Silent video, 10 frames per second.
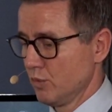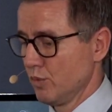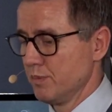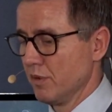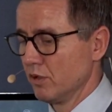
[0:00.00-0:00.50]

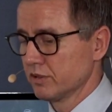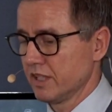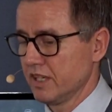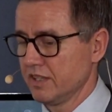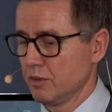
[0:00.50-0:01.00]
we mold
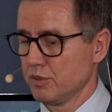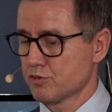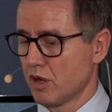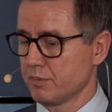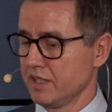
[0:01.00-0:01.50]
it, and then we
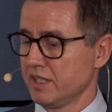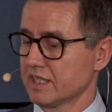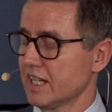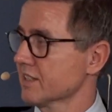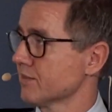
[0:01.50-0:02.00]
drop it in a
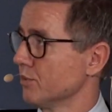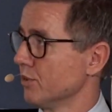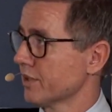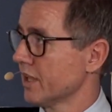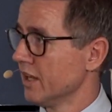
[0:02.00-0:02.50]
glass of
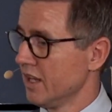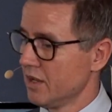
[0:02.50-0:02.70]
water.